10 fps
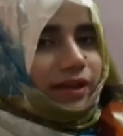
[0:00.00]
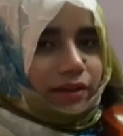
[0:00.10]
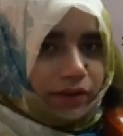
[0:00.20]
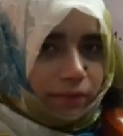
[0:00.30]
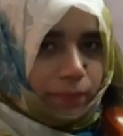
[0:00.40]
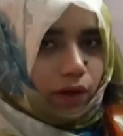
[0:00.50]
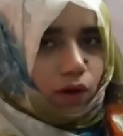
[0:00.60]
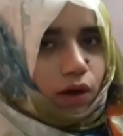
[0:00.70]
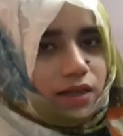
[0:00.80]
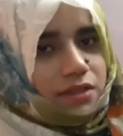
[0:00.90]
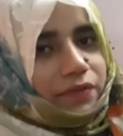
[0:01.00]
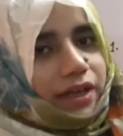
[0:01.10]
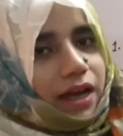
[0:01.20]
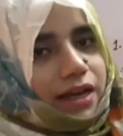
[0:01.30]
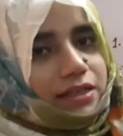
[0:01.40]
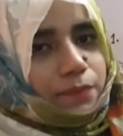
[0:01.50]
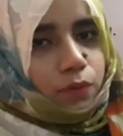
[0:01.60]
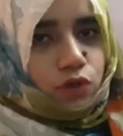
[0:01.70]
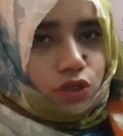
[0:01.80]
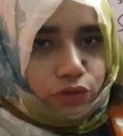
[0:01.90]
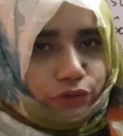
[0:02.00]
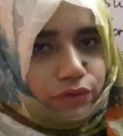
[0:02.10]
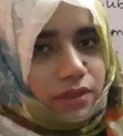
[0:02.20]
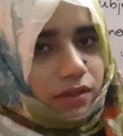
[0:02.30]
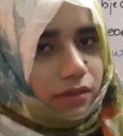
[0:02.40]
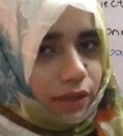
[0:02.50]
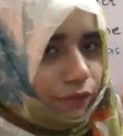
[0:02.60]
given, because we are supposed to use the third